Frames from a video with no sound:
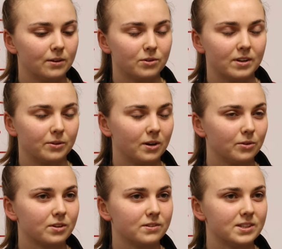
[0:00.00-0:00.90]
there was no
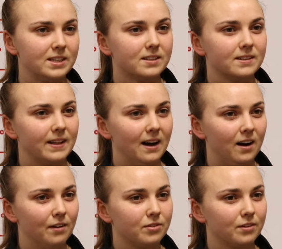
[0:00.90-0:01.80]
goals conceded in that
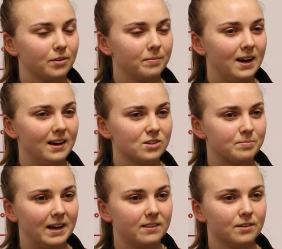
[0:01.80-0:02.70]
half. So from that
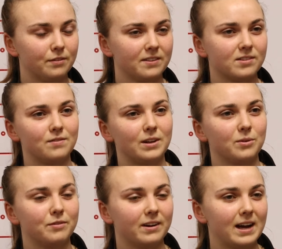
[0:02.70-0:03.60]
aspect, defensively,
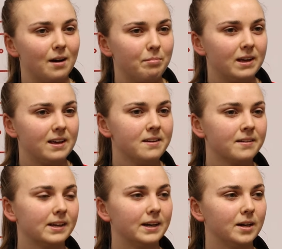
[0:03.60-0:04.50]
we're very happy.
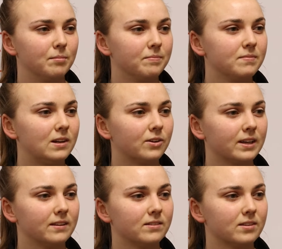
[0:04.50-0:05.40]

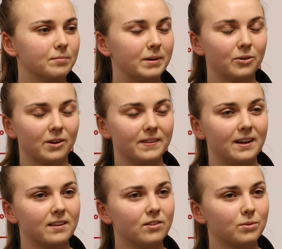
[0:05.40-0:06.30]
Looking to build on
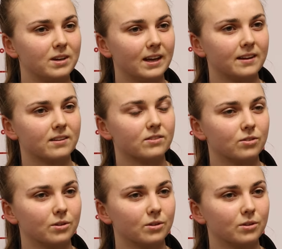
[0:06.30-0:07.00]
that this weekend and